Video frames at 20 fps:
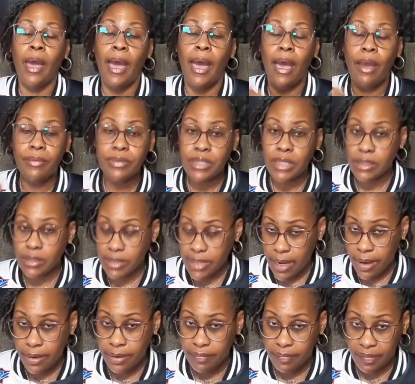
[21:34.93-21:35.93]
I was getting
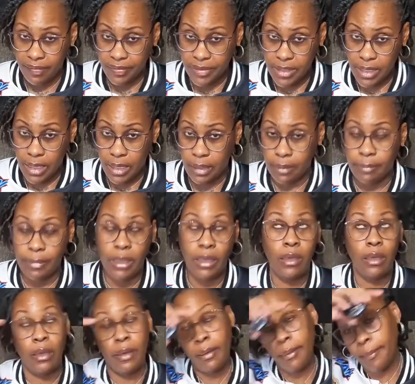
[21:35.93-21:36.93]
tired of every time
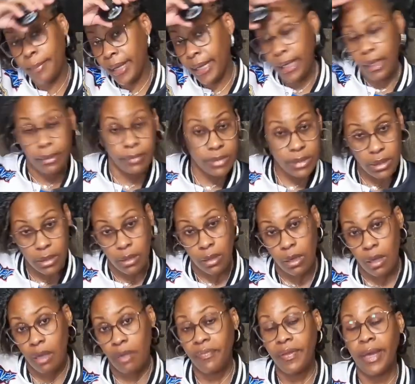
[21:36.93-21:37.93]
my head was cut
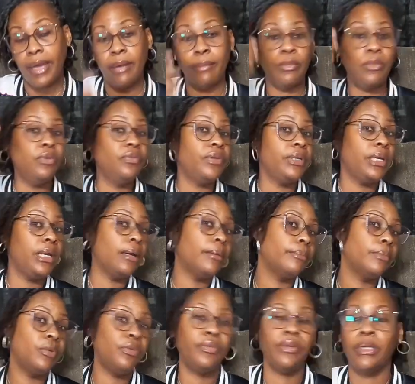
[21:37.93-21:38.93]
off, I had to move it up,
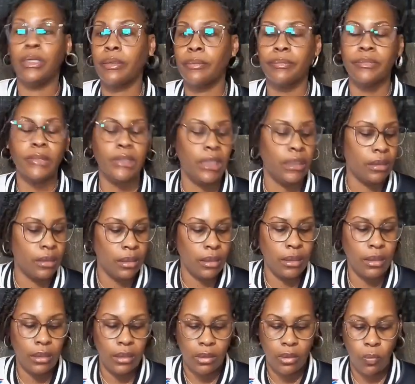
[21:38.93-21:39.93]
move it up.
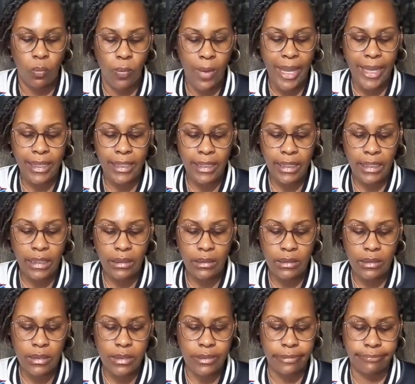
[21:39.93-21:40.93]
Wide
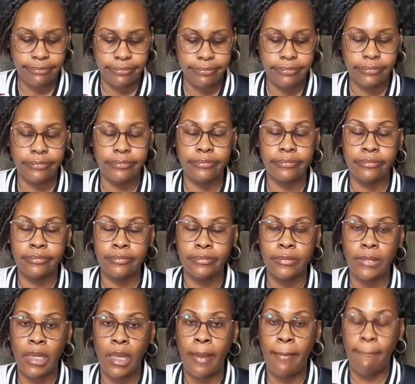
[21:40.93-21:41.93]
lens,
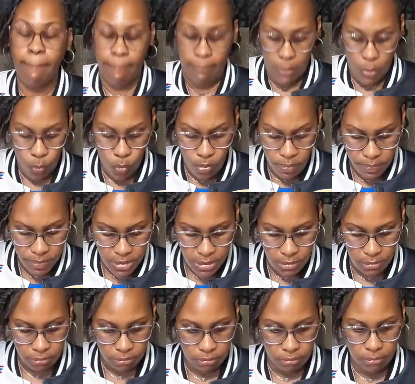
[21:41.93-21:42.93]

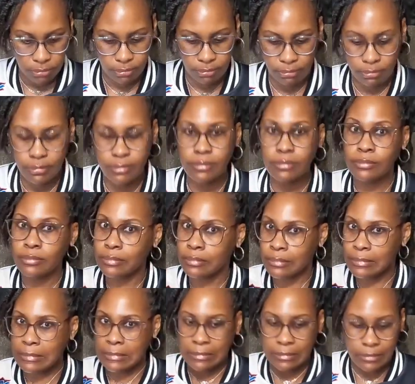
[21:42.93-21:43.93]
whoops,
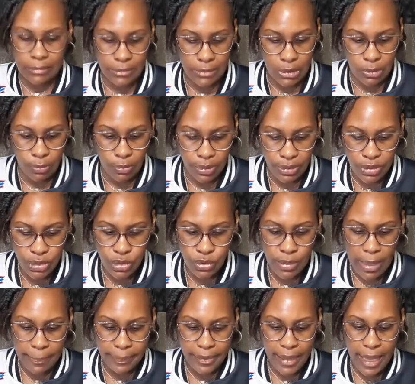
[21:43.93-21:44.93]
I want to
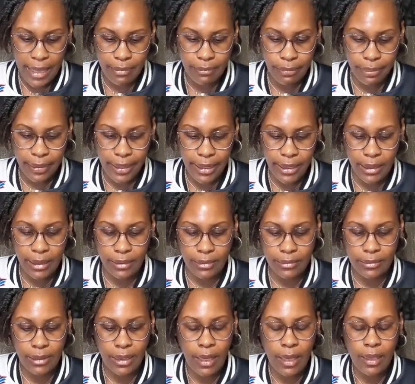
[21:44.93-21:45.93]
drop that and break it.
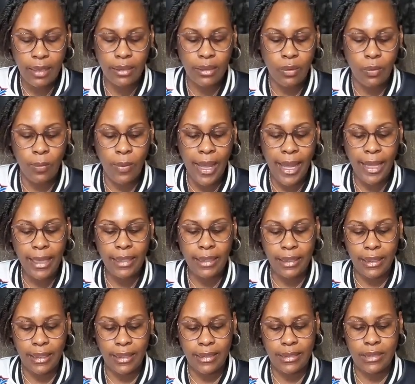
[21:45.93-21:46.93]
The wide
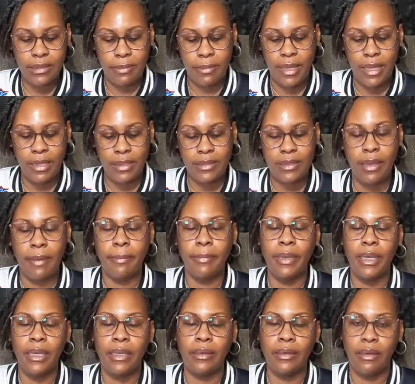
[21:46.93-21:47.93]
lens makes a
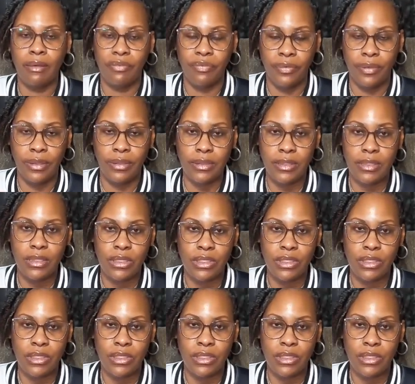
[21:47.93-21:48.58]
big difference.